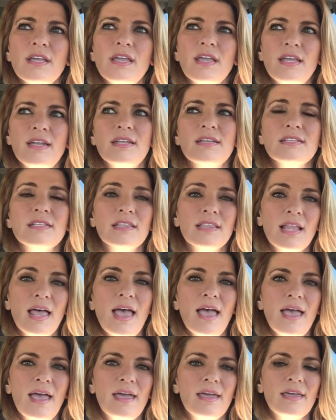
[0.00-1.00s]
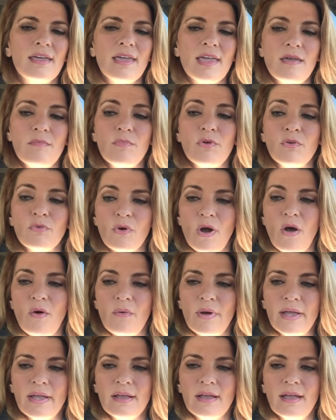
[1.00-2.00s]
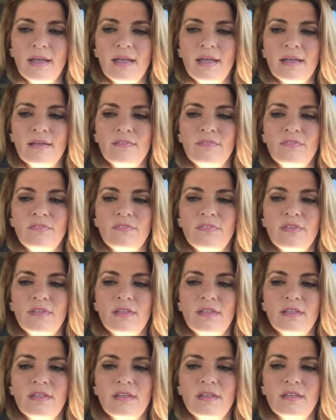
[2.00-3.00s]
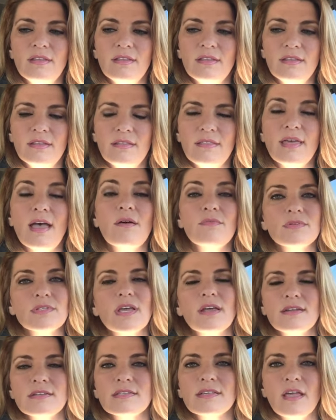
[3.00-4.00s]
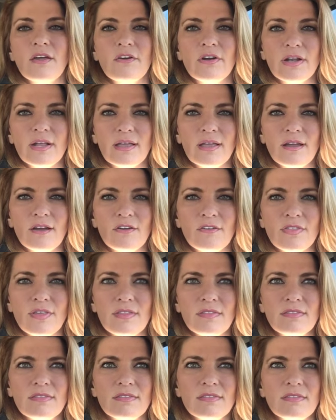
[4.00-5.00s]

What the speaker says: in his leg keep growing, and that was kind of scary to hear. That